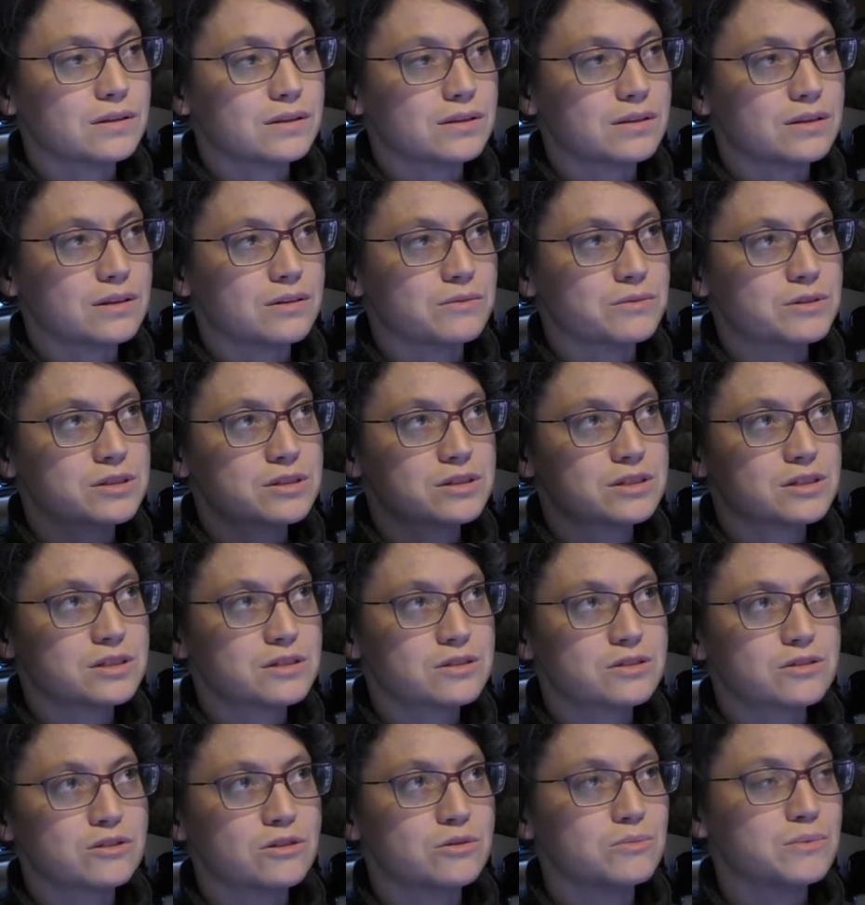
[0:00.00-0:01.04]
There was
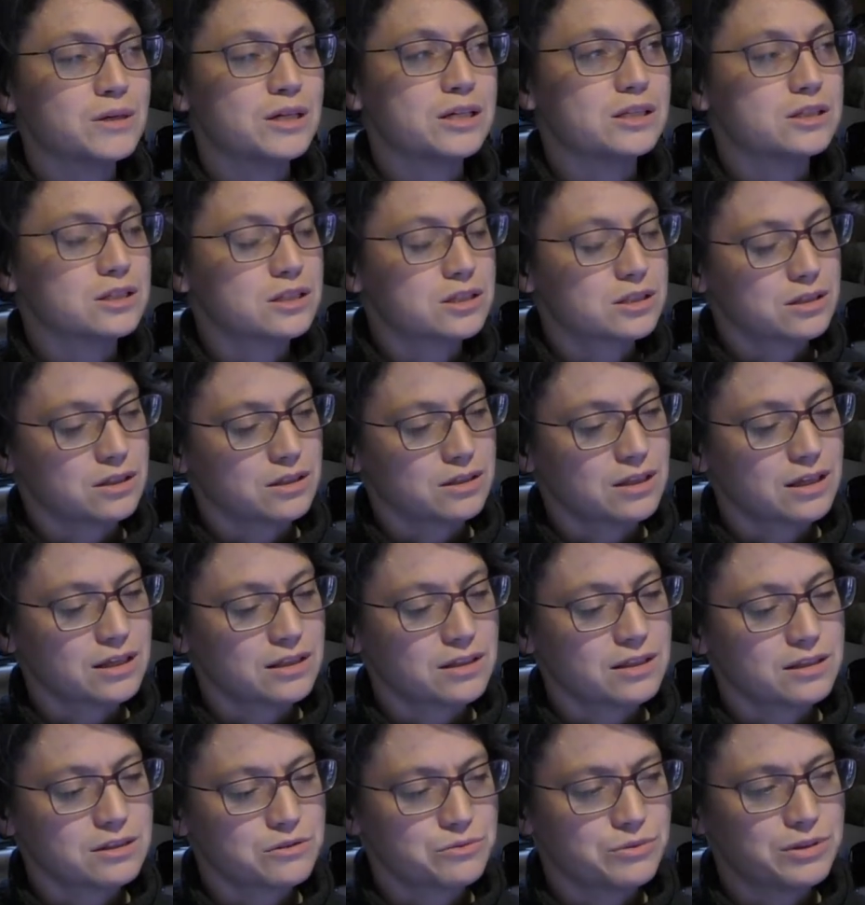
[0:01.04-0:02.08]
just so much,
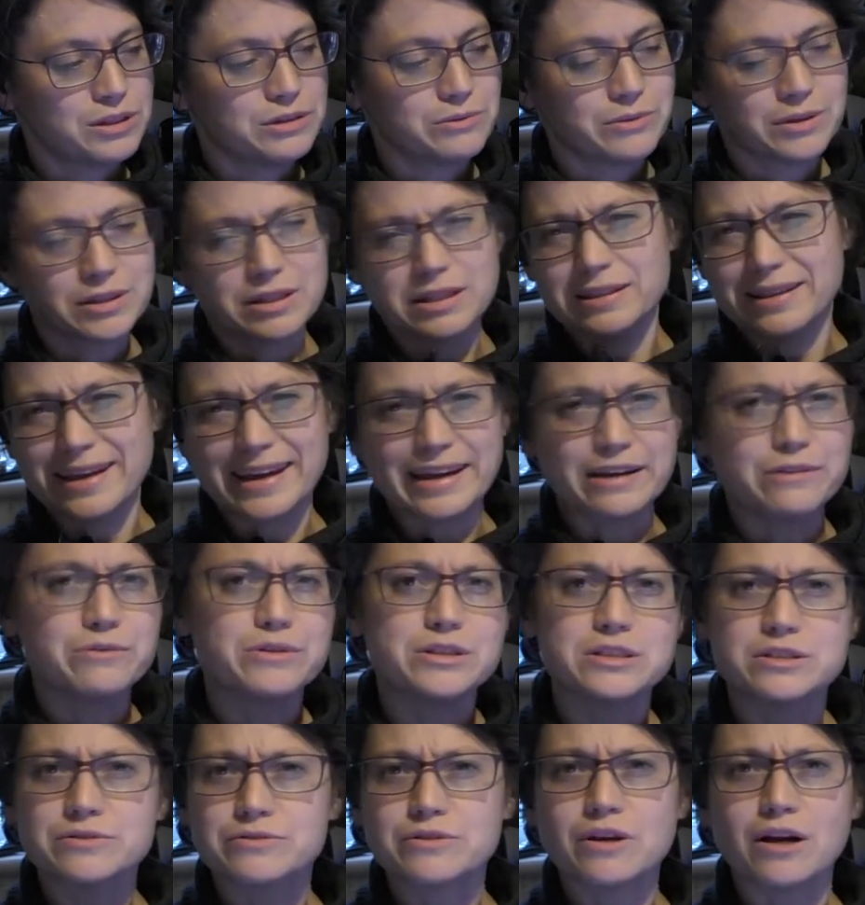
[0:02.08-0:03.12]
that's really where the
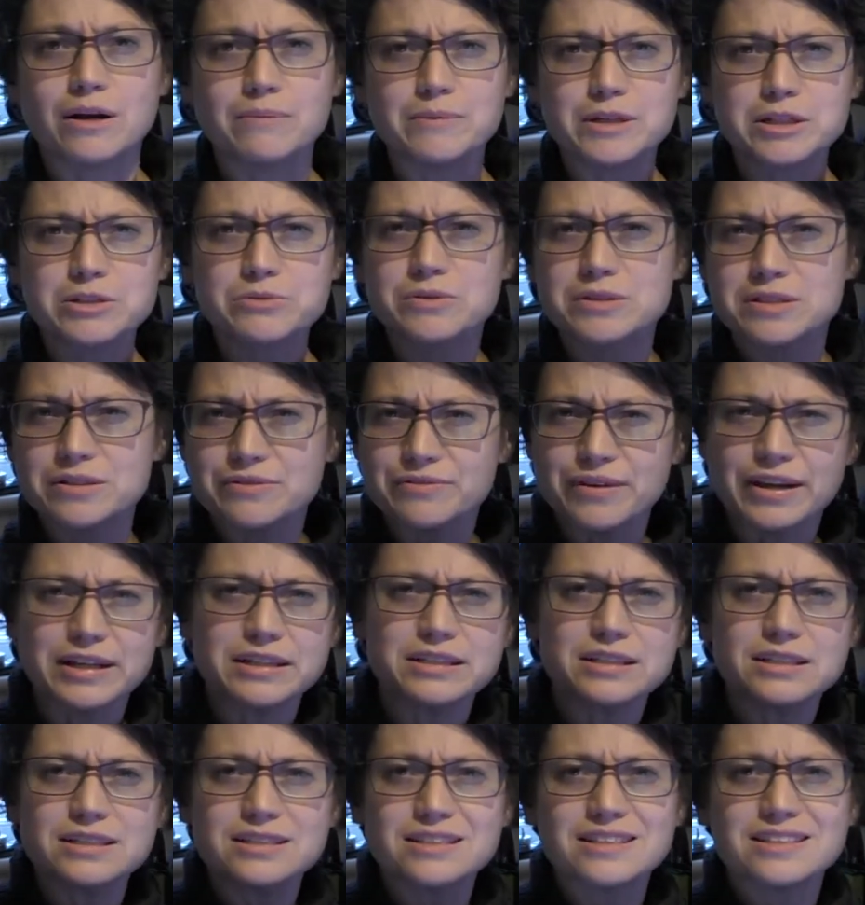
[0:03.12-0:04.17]
language of comics was
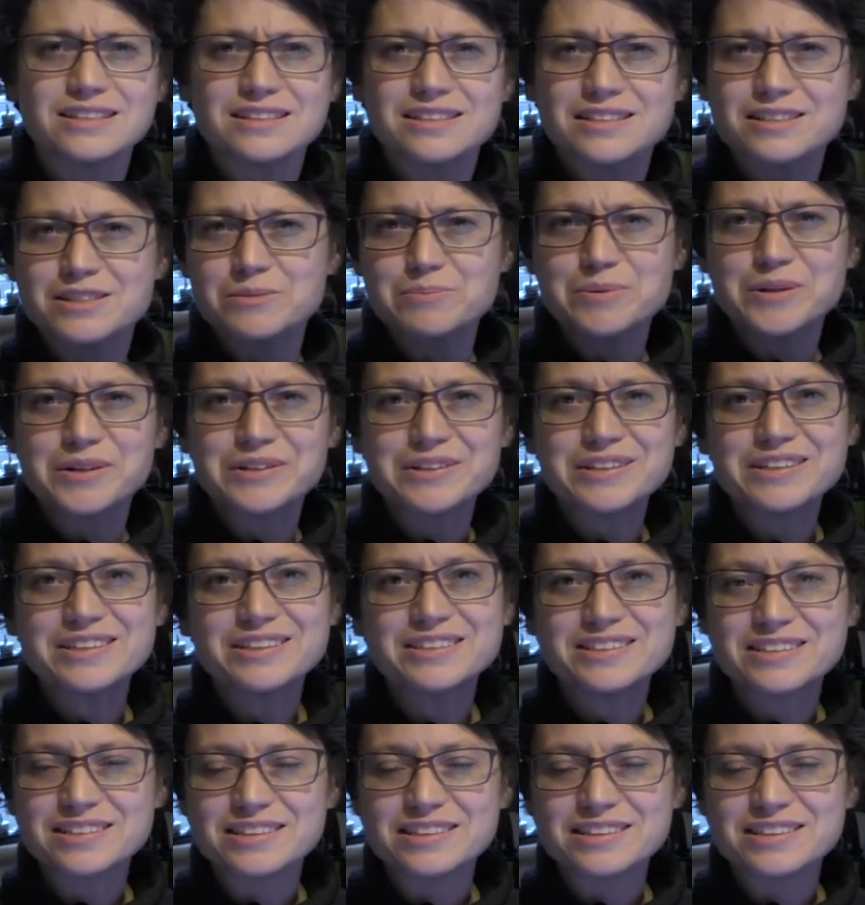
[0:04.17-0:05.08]
invented in this period,